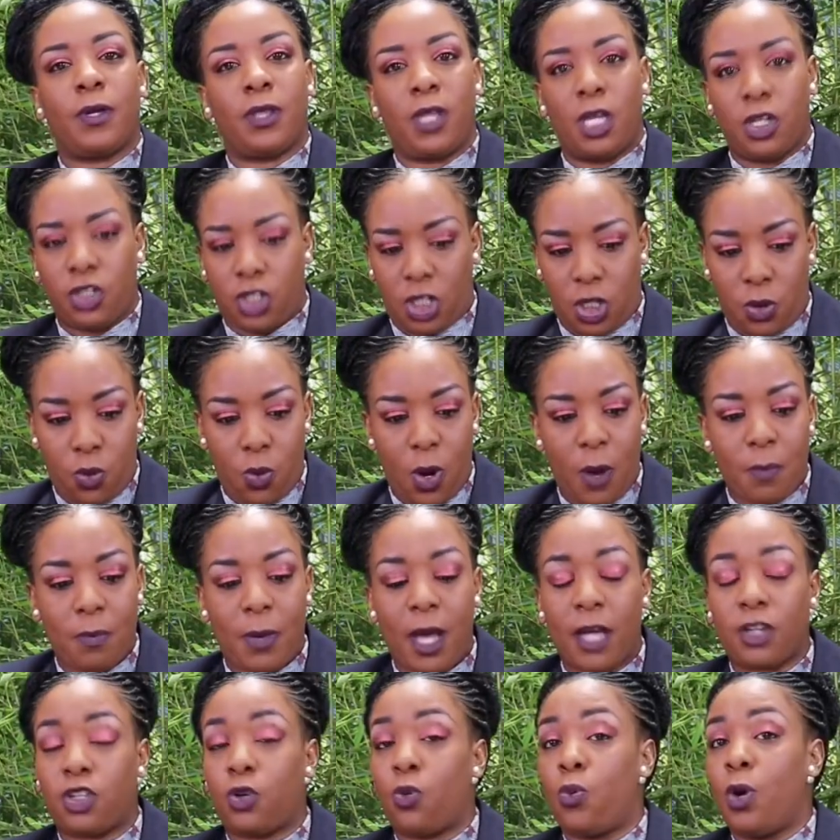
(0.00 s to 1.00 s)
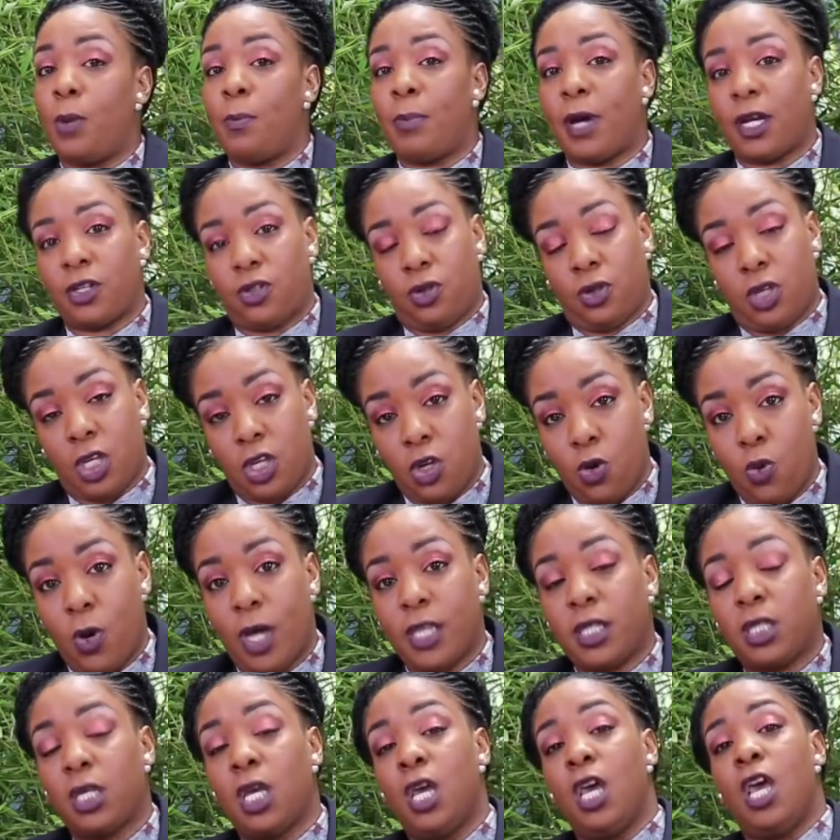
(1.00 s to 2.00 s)
but then she went back to the
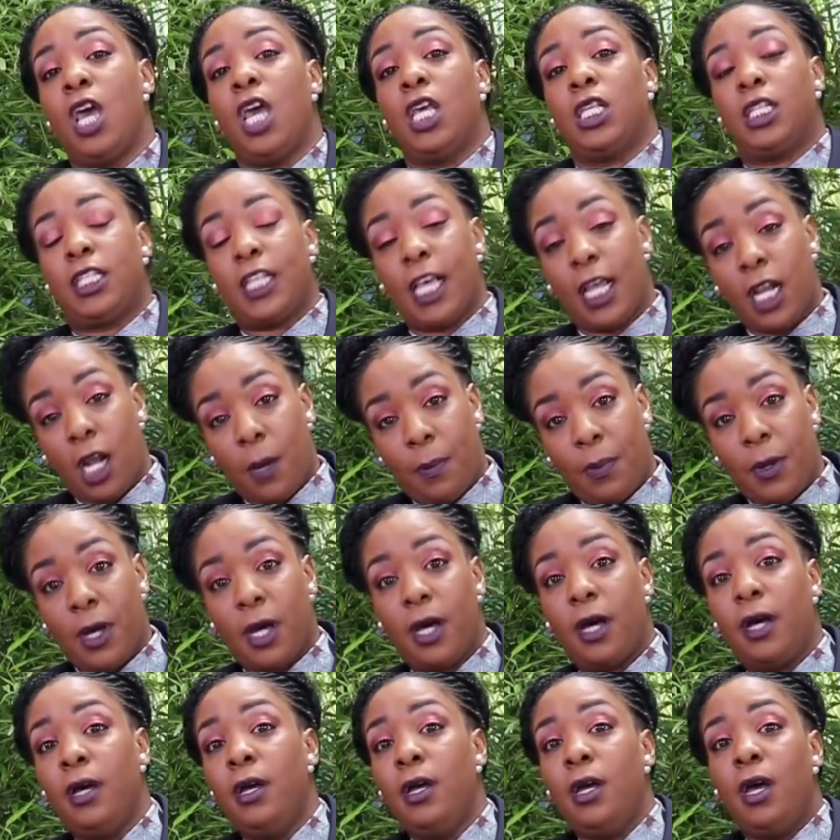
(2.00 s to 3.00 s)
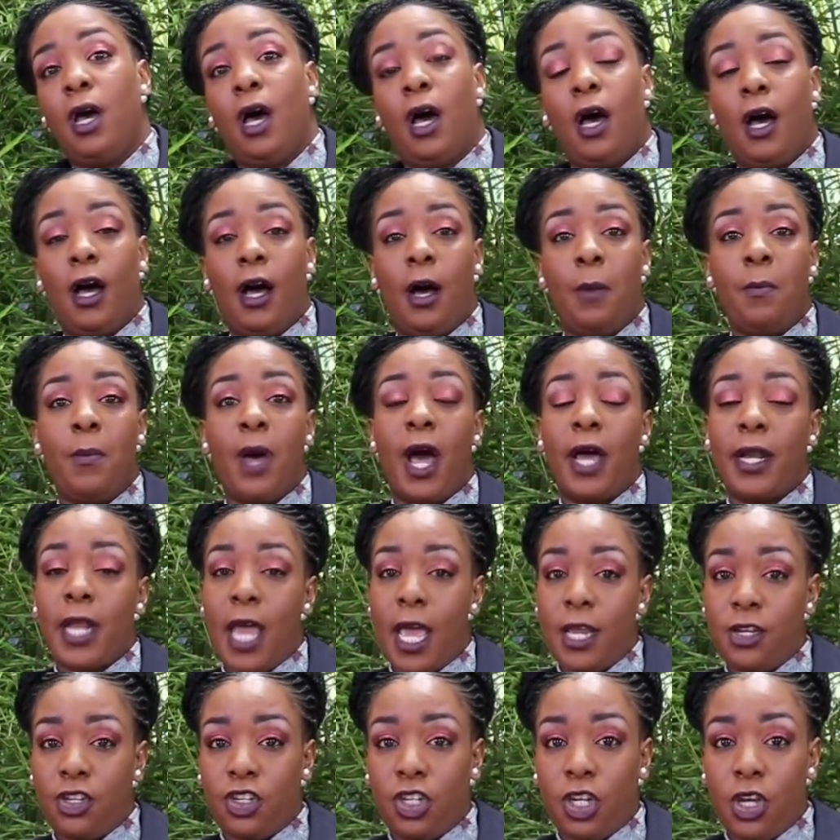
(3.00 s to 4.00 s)
US, set up an
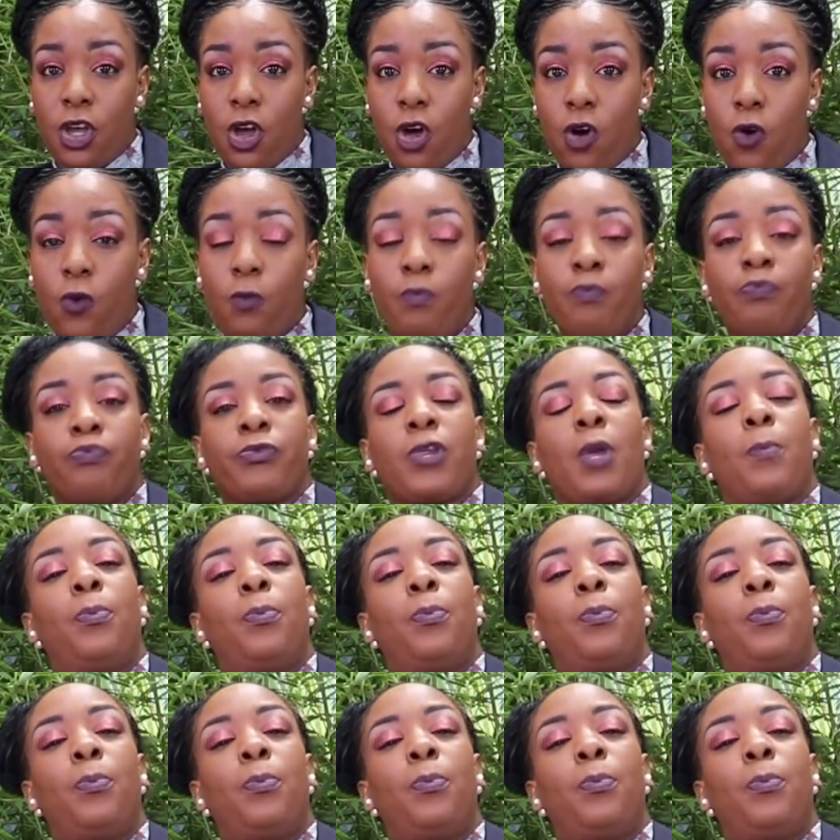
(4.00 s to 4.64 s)
NGO,